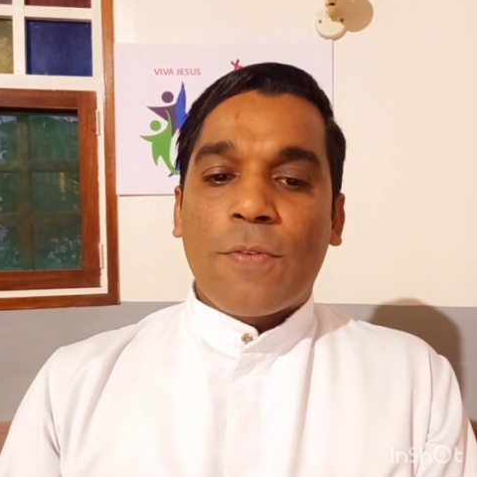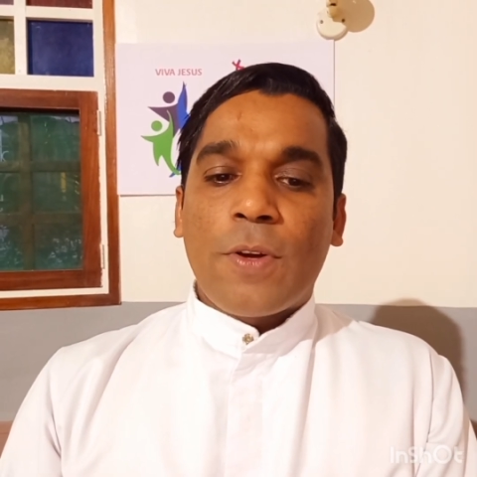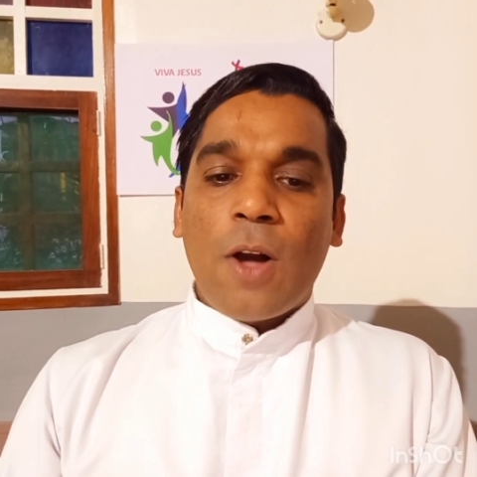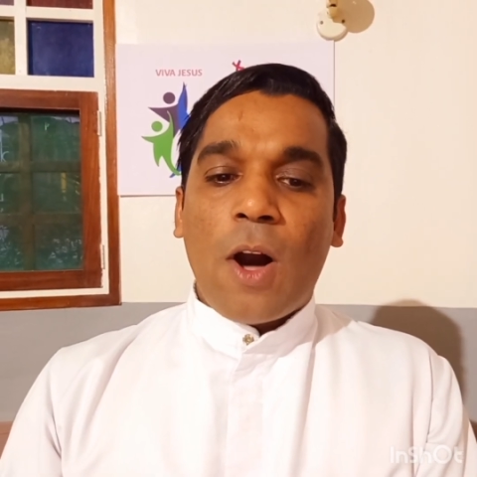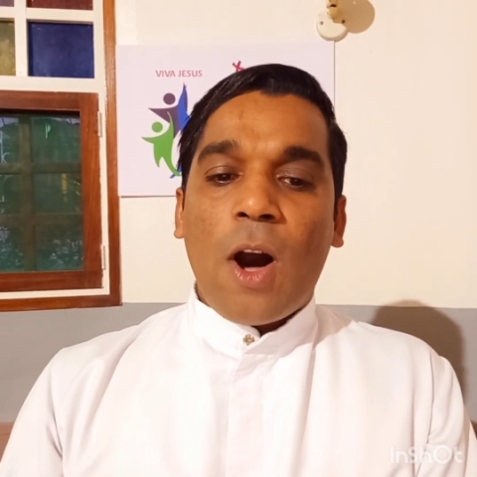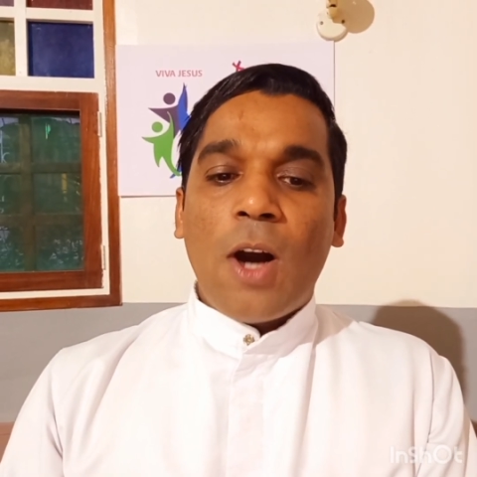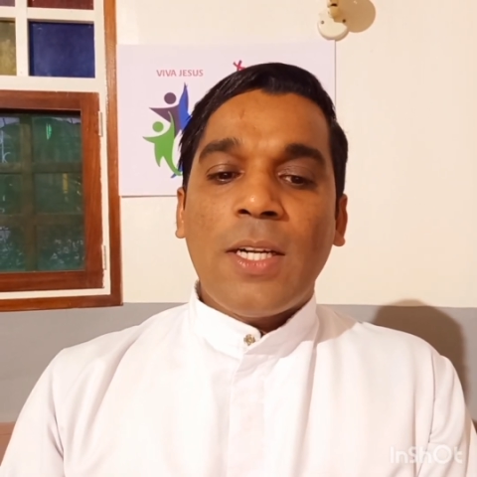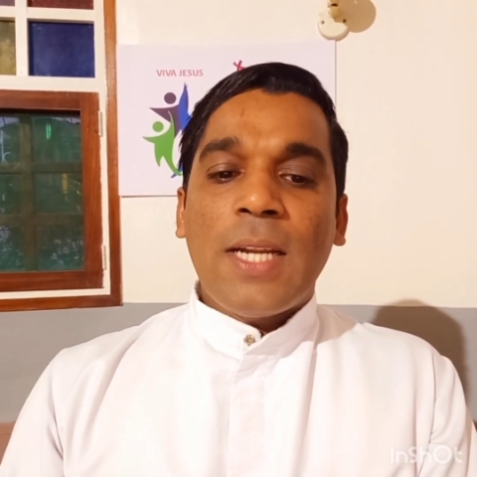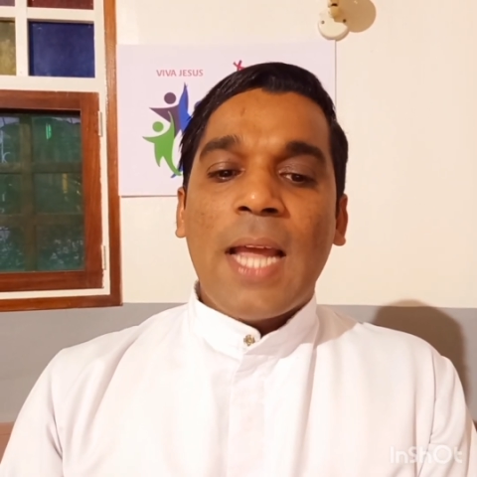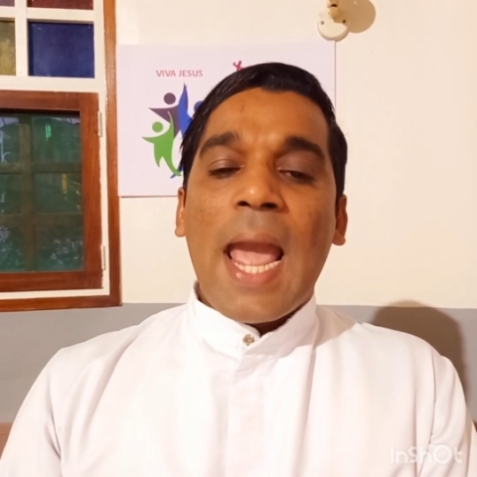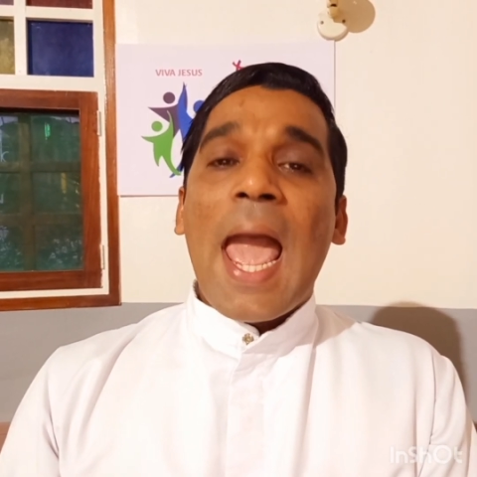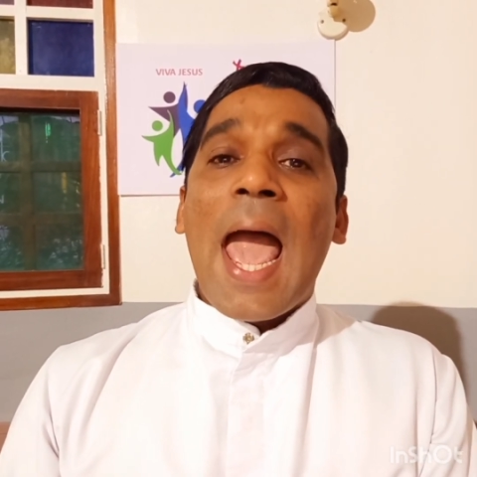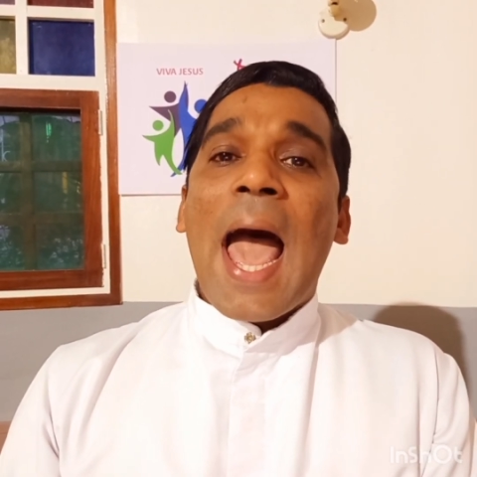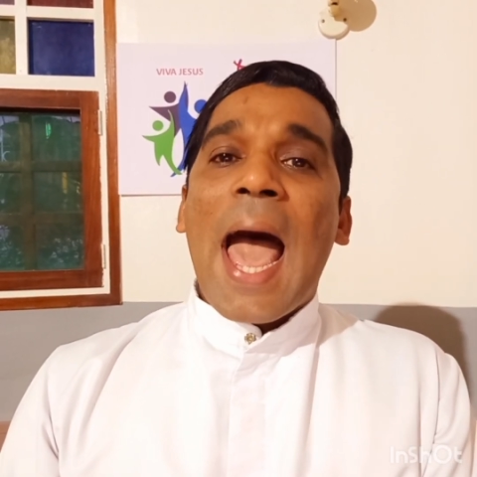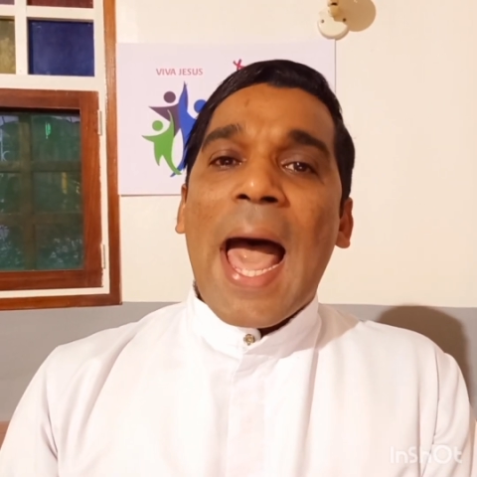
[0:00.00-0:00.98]

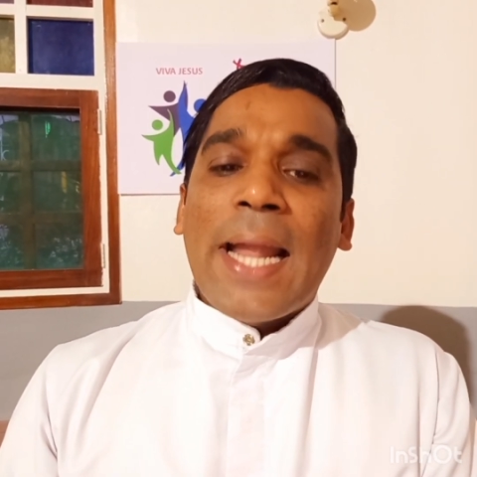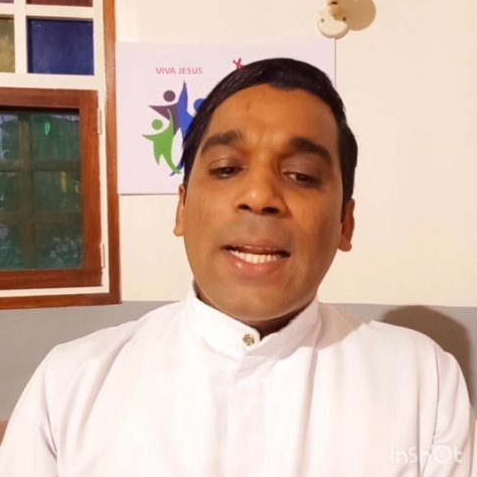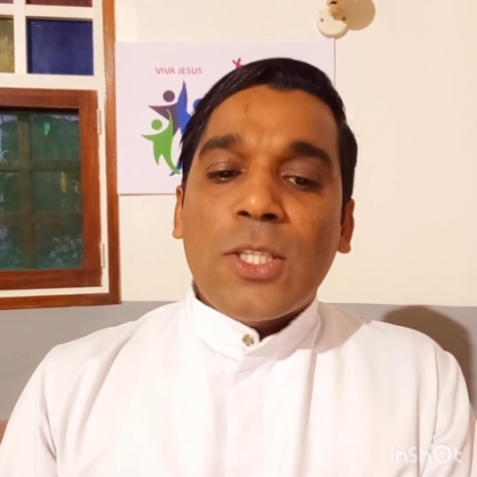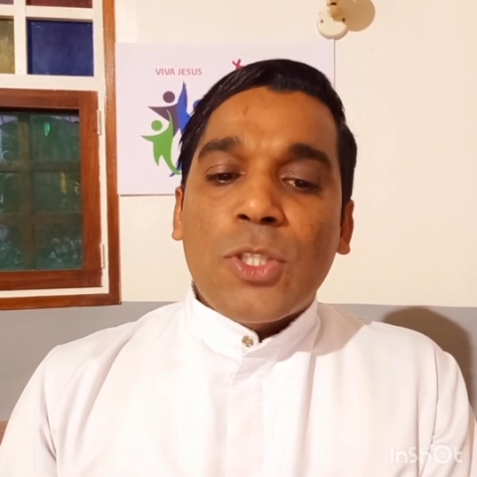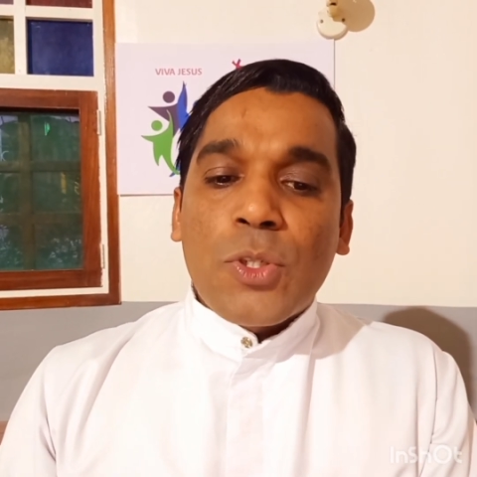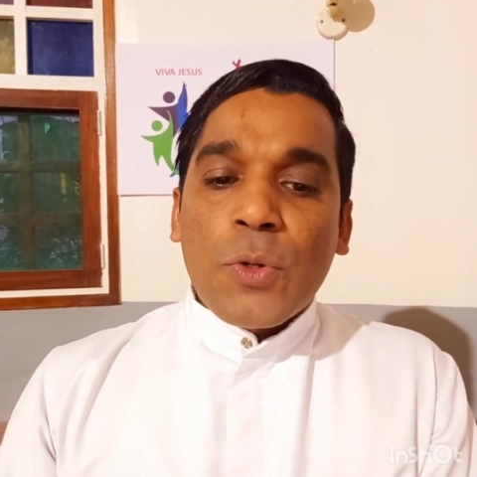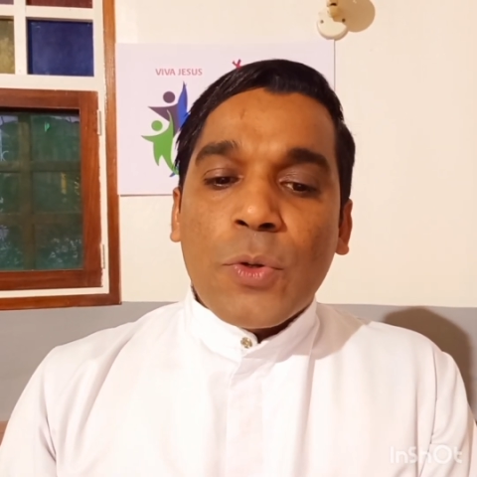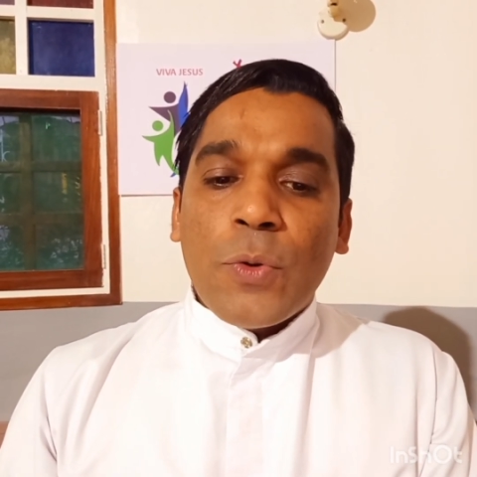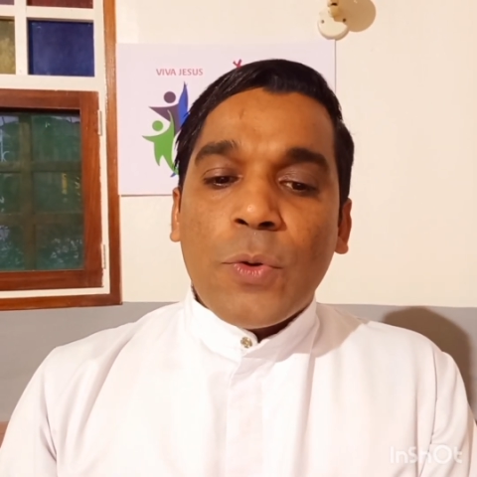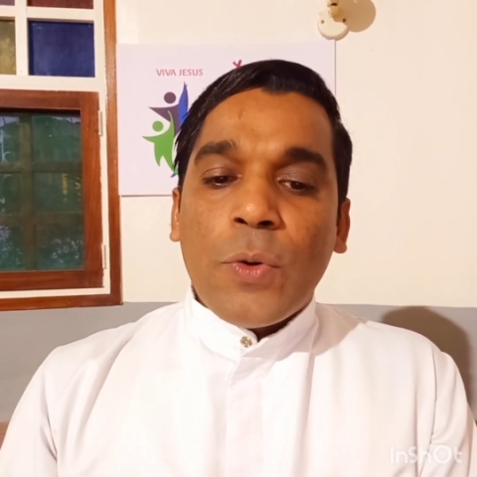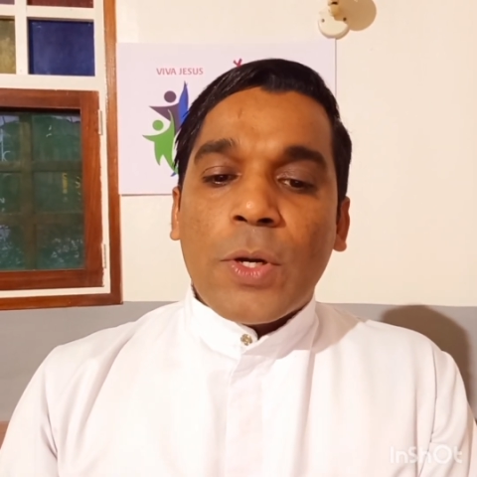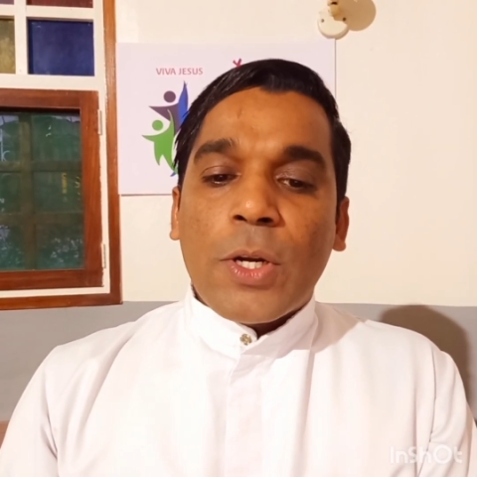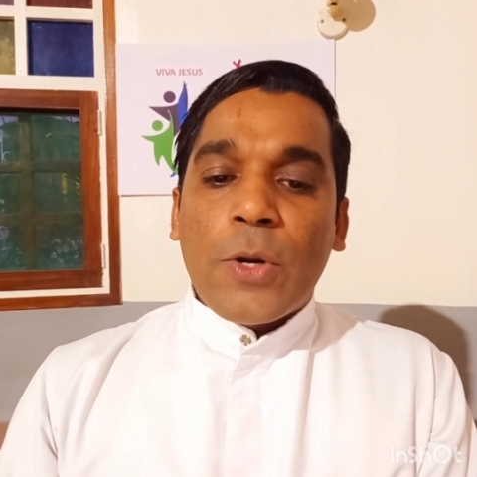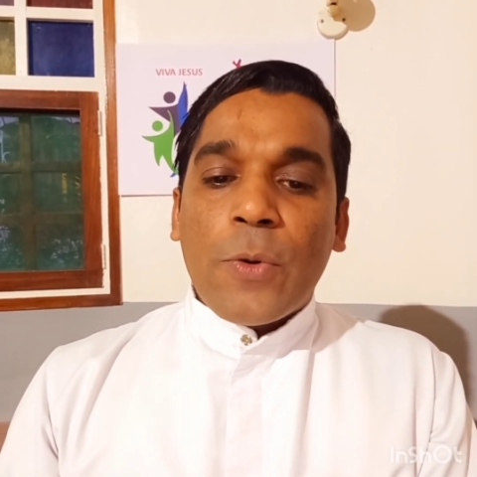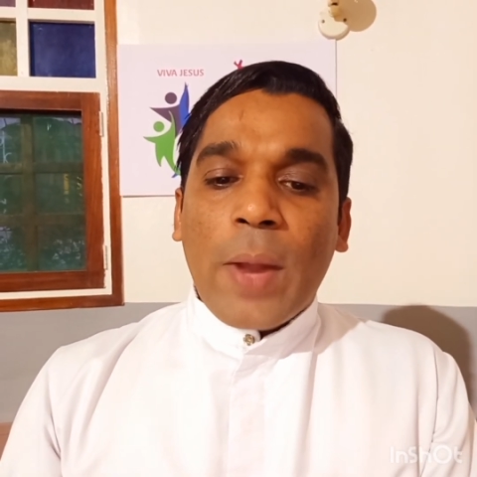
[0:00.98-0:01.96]
God and
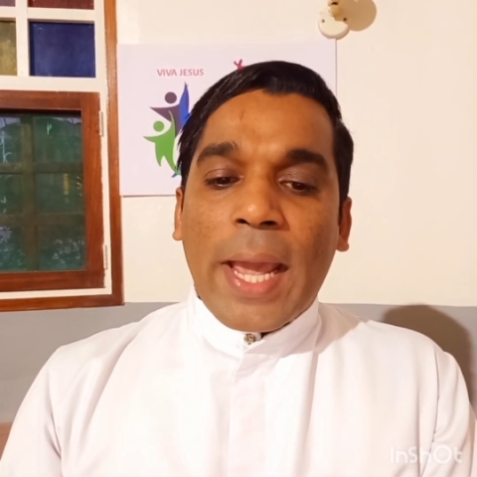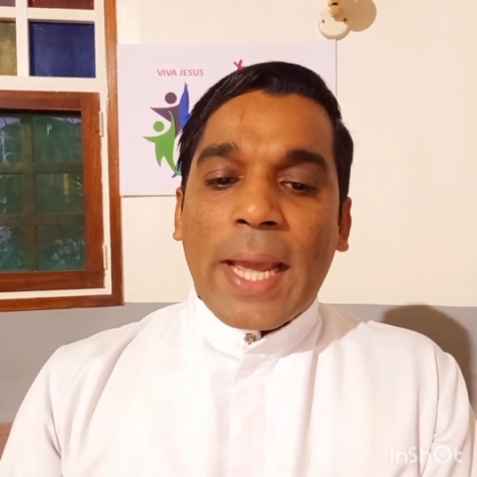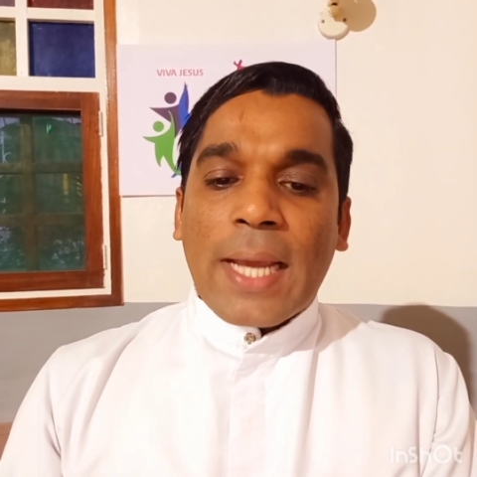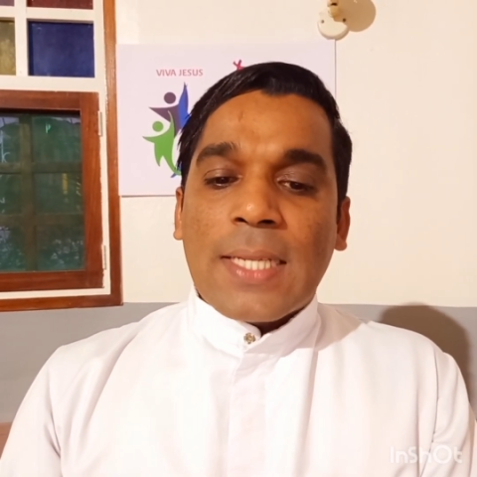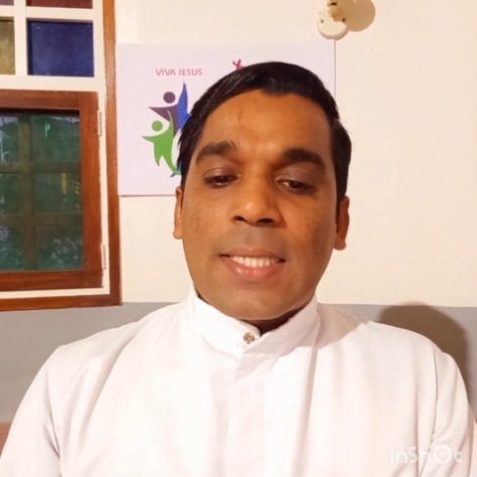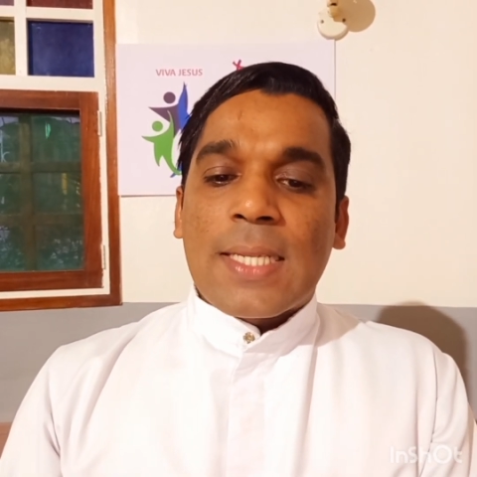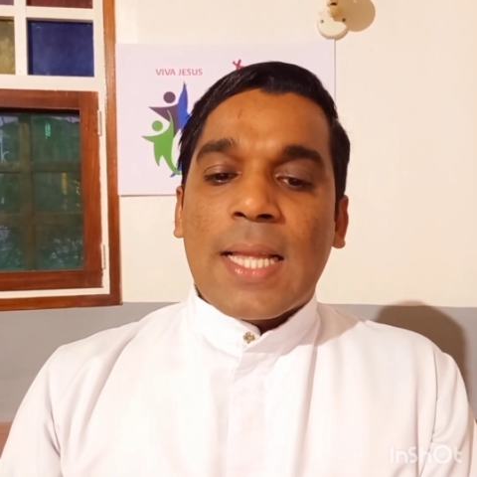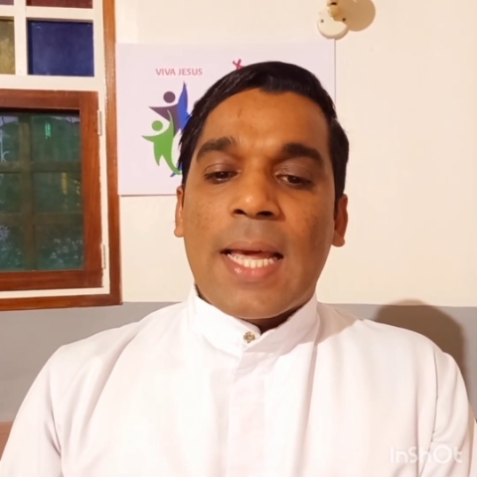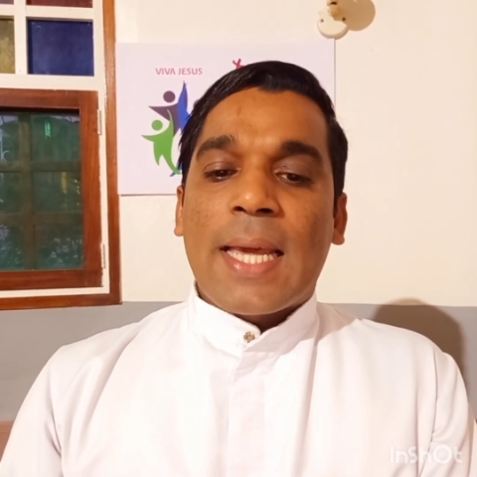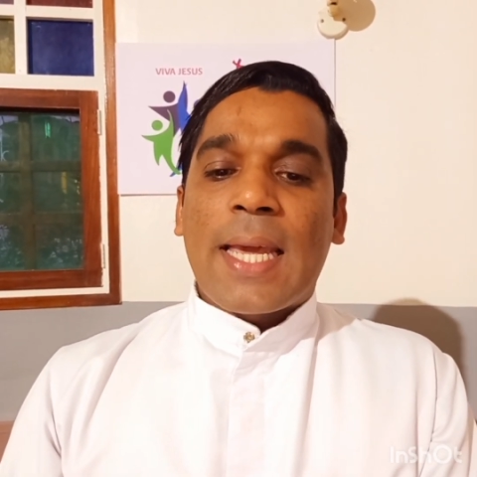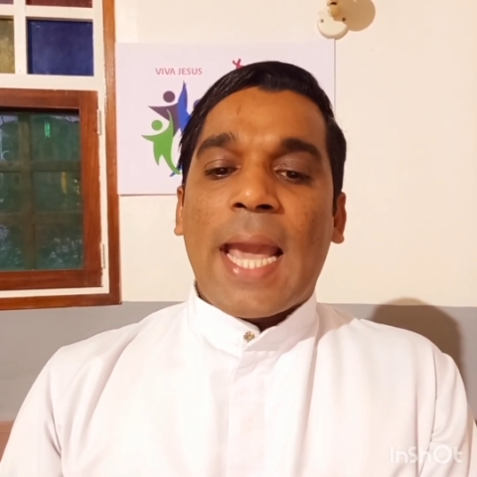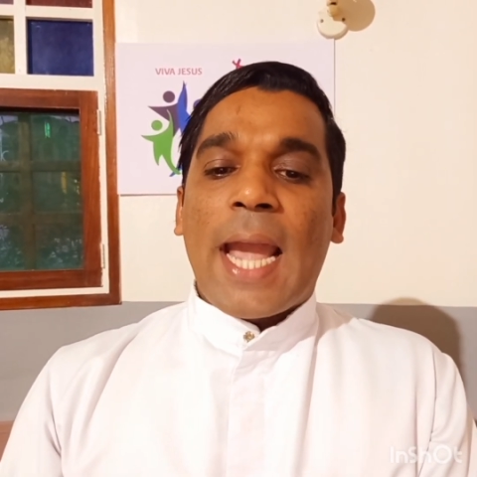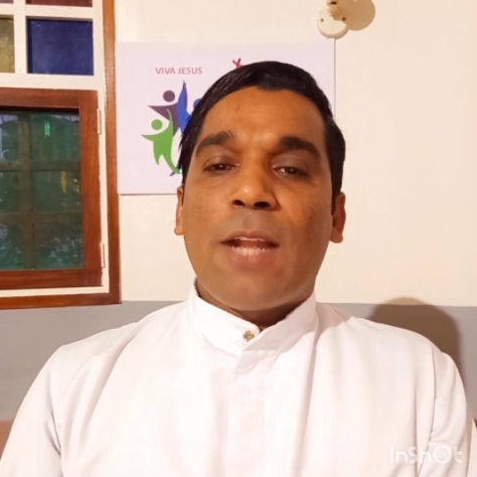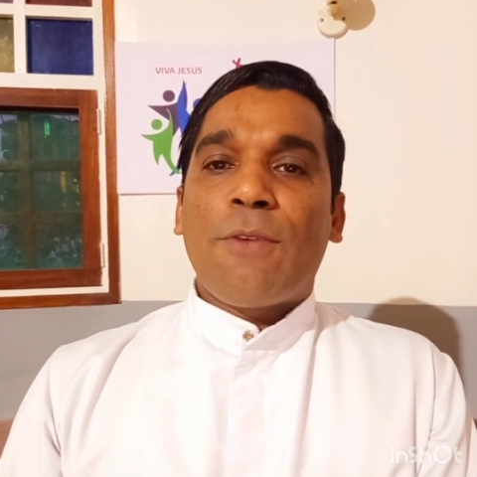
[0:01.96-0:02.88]
through grace can